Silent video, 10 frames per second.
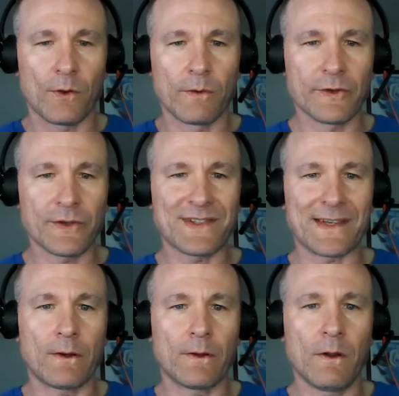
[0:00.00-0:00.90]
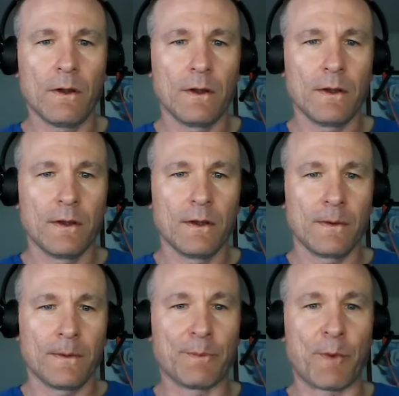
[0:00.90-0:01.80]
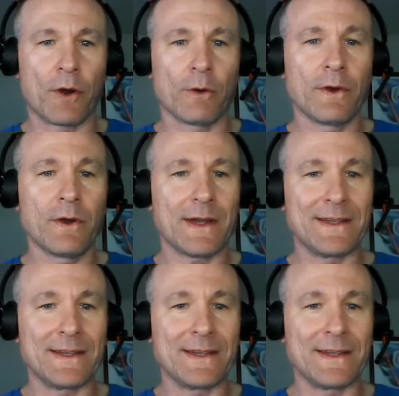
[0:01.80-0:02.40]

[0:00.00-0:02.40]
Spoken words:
oversell the borrower